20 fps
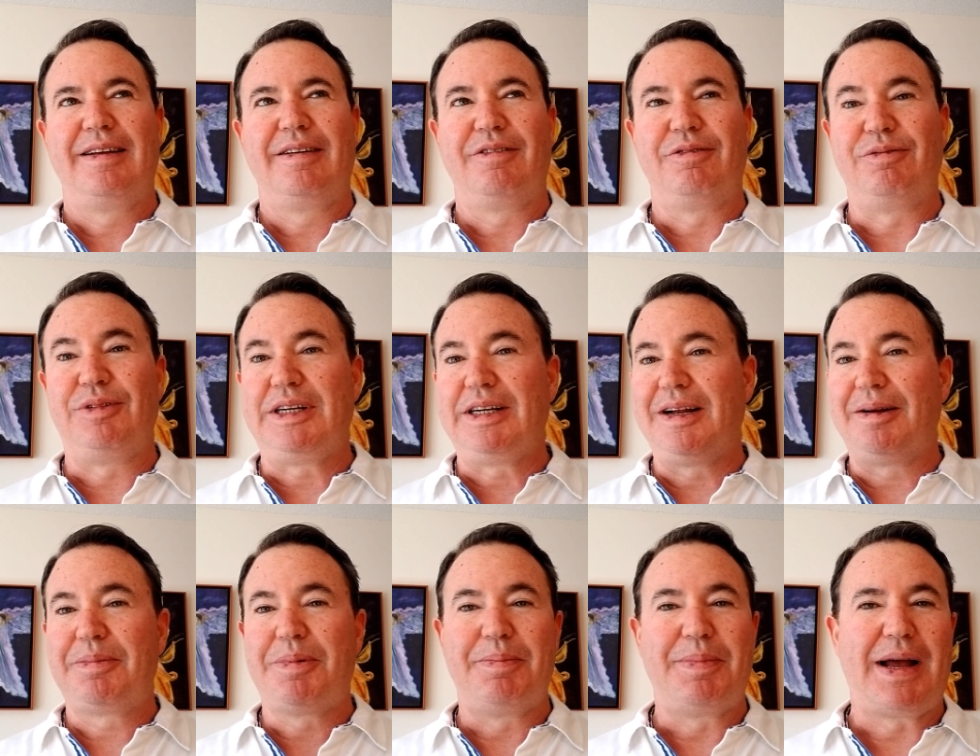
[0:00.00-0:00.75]
Read
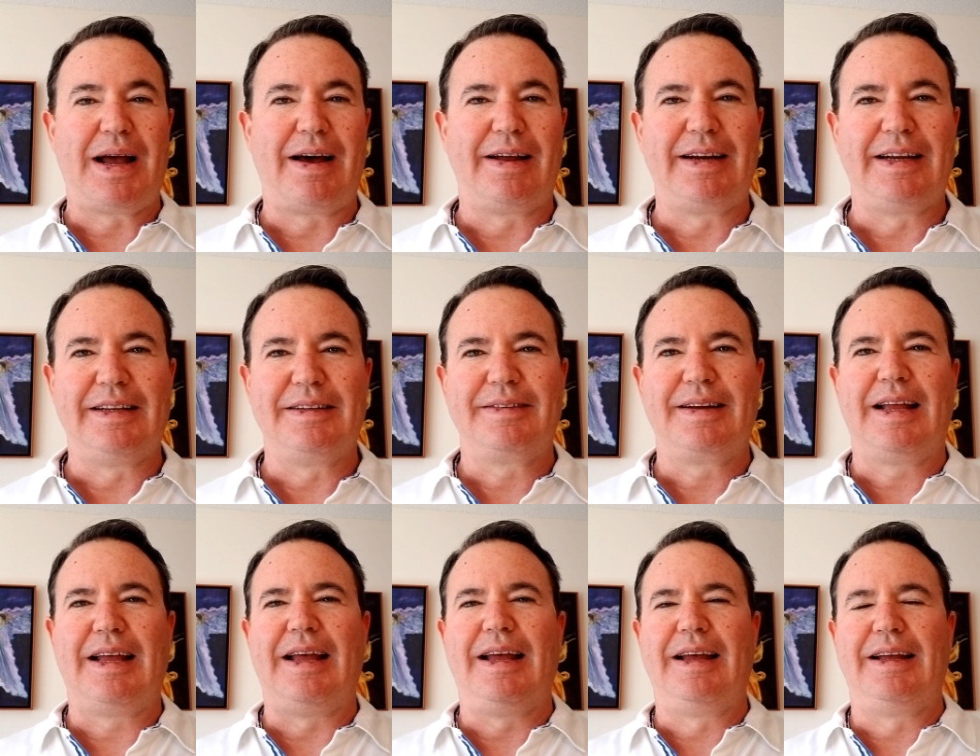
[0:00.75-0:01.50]
up about it
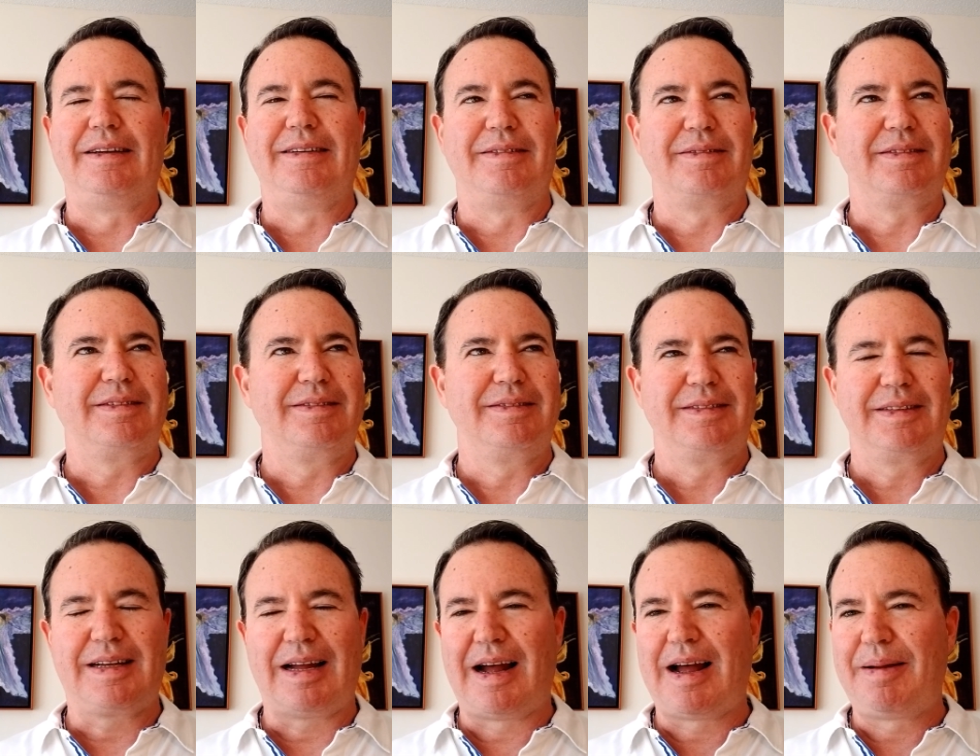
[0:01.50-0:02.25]
and
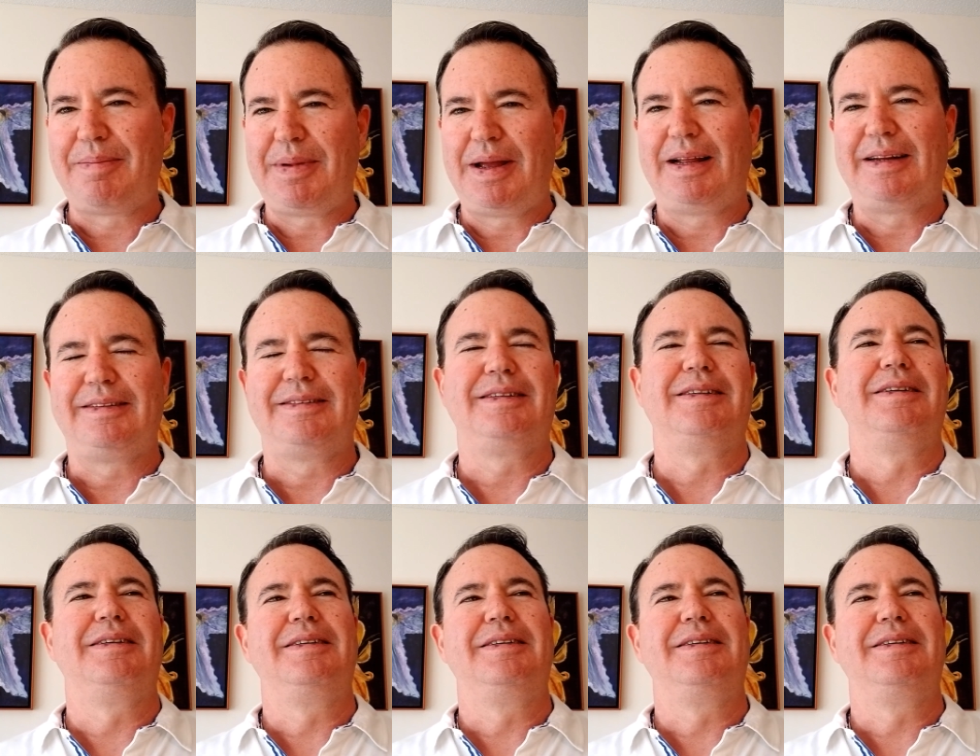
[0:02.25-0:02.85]
comment.